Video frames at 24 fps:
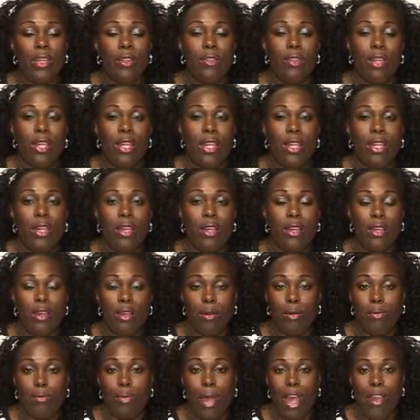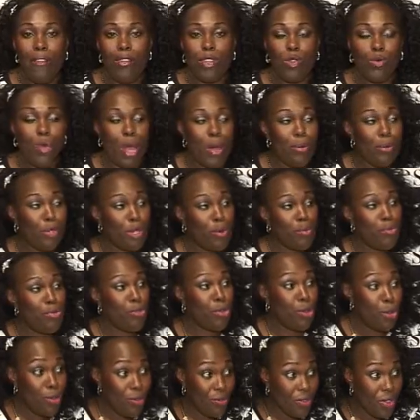the parents were able to
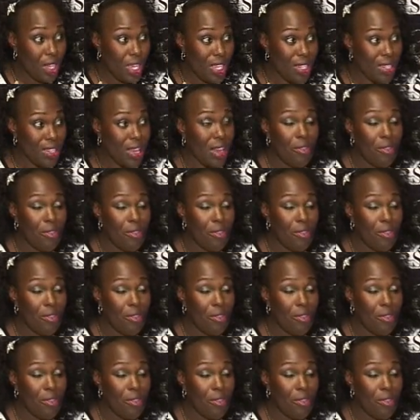prove this,